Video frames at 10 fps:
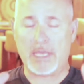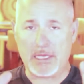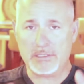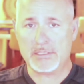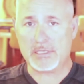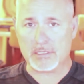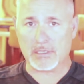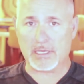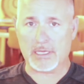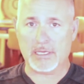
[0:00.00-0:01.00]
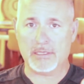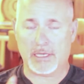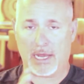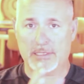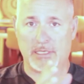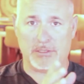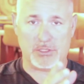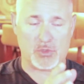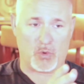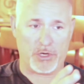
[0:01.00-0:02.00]
Instantly, the guy telling the
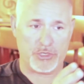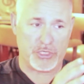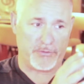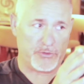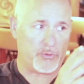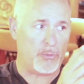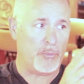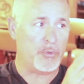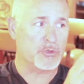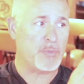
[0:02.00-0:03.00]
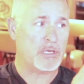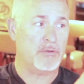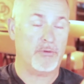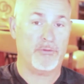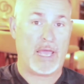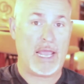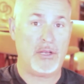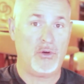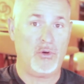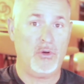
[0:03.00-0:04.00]
story shifts from a perspective of
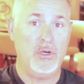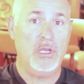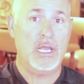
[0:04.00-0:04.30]
anger